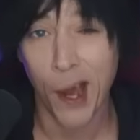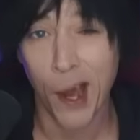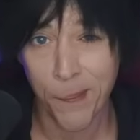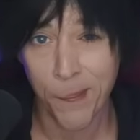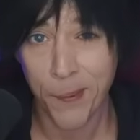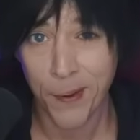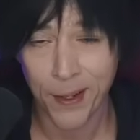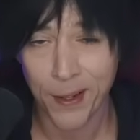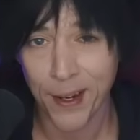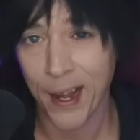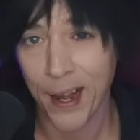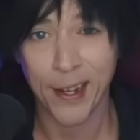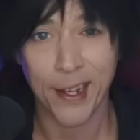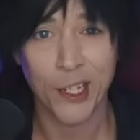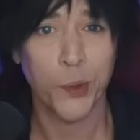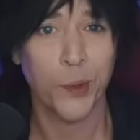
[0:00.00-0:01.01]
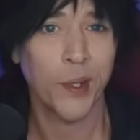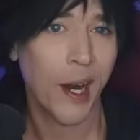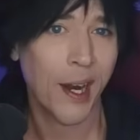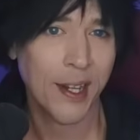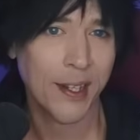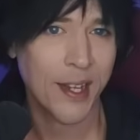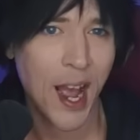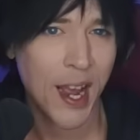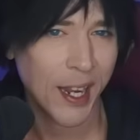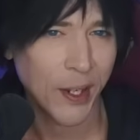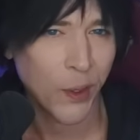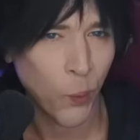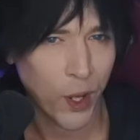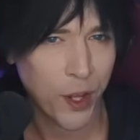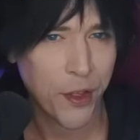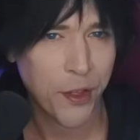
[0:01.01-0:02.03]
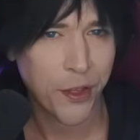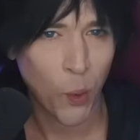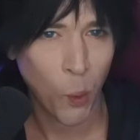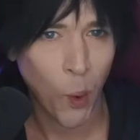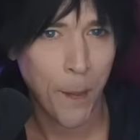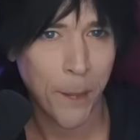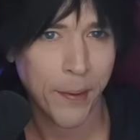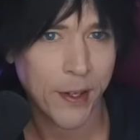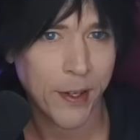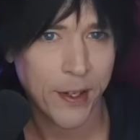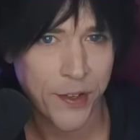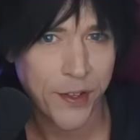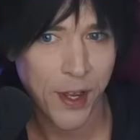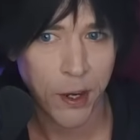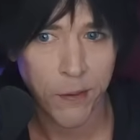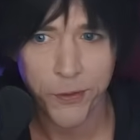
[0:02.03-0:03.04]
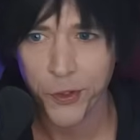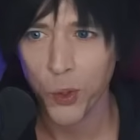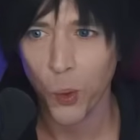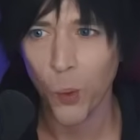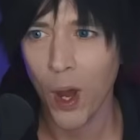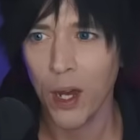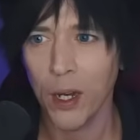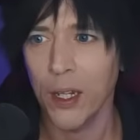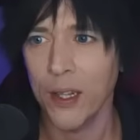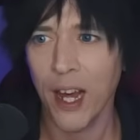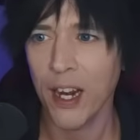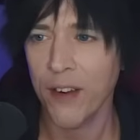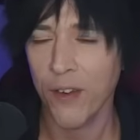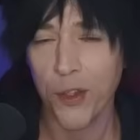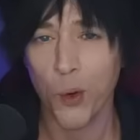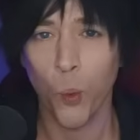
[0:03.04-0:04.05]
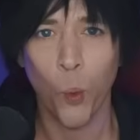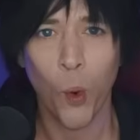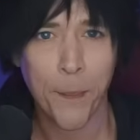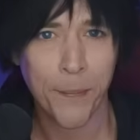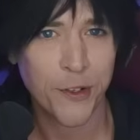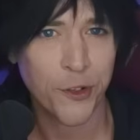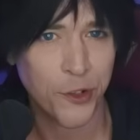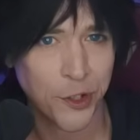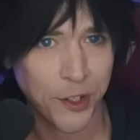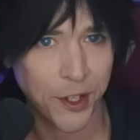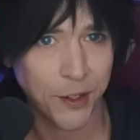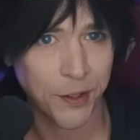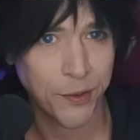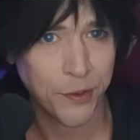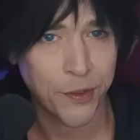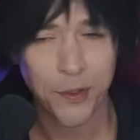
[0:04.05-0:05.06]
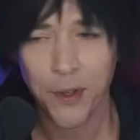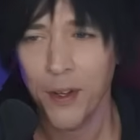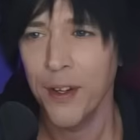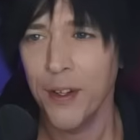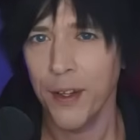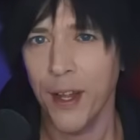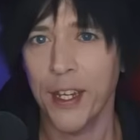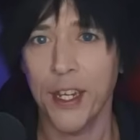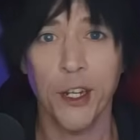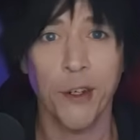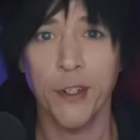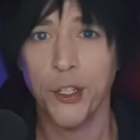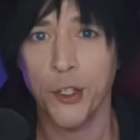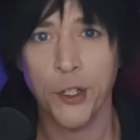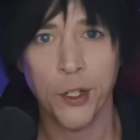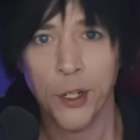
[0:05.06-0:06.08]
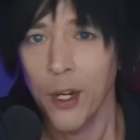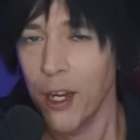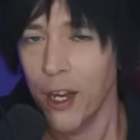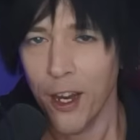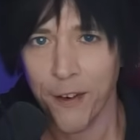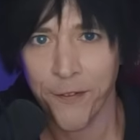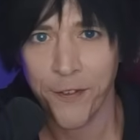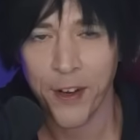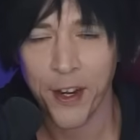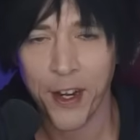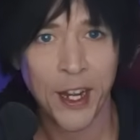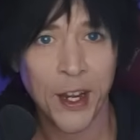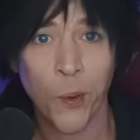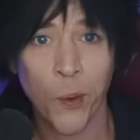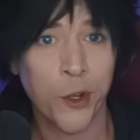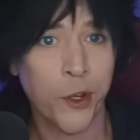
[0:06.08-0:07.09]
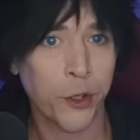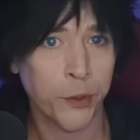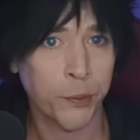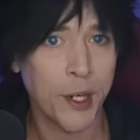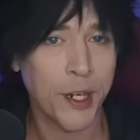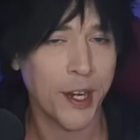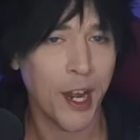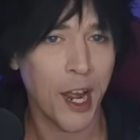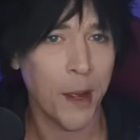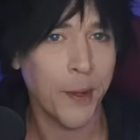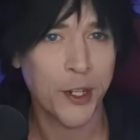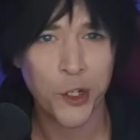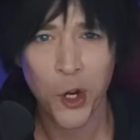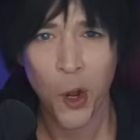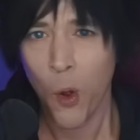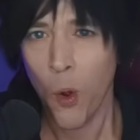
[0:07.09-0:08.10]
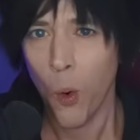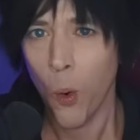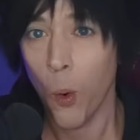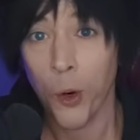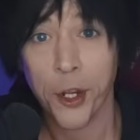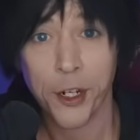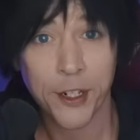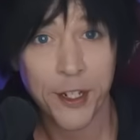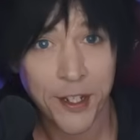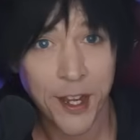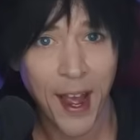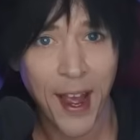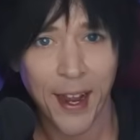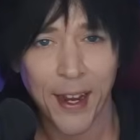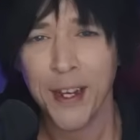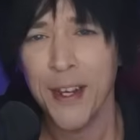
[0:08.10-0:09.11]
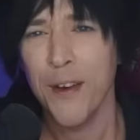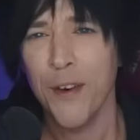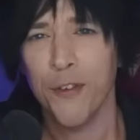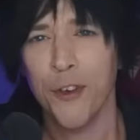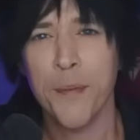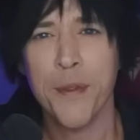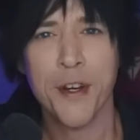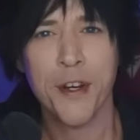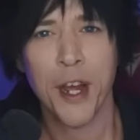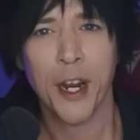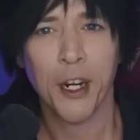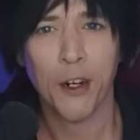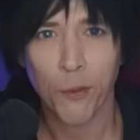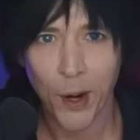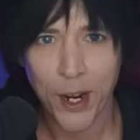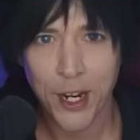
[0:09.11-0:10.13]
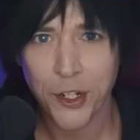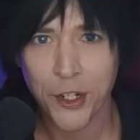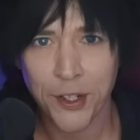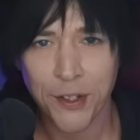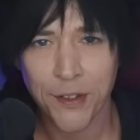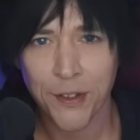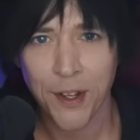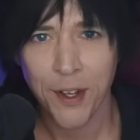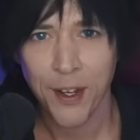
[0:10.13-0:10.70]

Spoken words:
opinion, I guess we're not attacking with the weapon itself. So while a lot of other weapon skills, like increasing your affinity or your crit damage or your attack from the decorations,